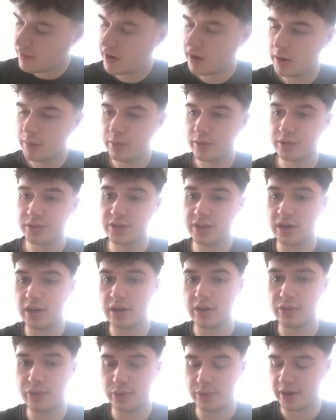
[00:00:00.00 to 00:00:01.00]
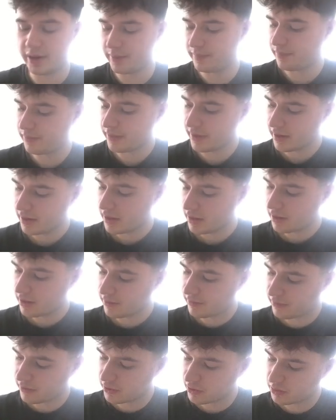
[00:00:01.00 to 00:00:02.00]
variables, there are 3. The
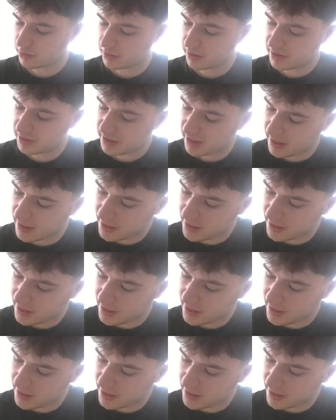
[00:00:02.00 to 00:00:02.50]
first one is